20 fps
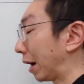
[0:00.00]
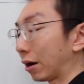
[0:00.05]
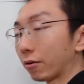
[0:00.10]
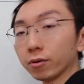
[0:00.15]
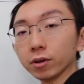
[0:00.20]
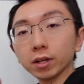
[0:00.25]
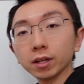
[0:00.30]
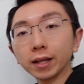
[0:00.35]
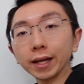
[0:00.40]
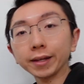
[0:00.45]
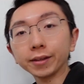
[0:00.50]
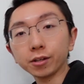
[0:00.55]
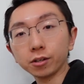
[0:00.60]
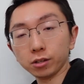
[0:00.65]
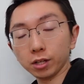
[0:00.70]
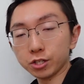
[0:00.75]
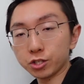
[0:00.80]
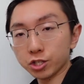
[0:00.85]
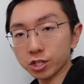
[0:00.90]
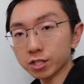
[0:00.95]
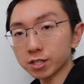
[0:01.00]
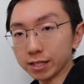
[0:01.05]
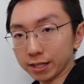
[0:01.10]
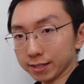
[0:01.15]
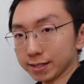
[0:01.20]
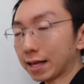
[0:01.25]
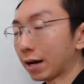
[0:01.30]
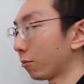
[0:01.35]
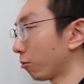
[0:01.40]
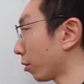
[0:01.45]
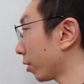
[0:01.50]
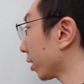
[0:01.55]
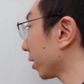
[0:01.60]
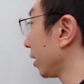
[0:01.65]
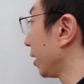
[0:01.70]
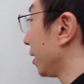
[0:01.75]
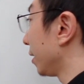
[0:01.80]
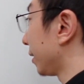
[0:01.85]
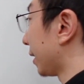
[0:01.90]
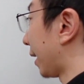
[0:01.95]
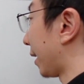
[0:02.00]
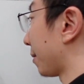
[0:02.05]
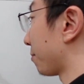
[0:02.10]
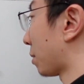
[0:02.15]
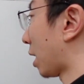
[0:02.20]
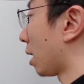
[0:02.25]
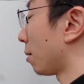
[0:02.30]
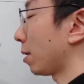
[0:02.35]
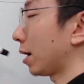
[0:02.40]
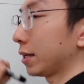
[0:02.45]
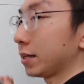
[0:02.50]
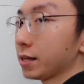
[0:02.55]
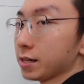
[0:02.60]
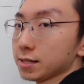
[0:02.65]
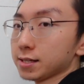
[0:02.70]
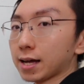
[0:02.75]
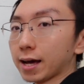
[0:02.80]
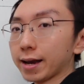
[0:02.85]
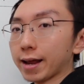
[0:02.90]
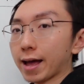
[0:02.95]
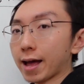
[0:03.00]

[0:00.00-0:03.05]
but I really like their logistics network that Baba does not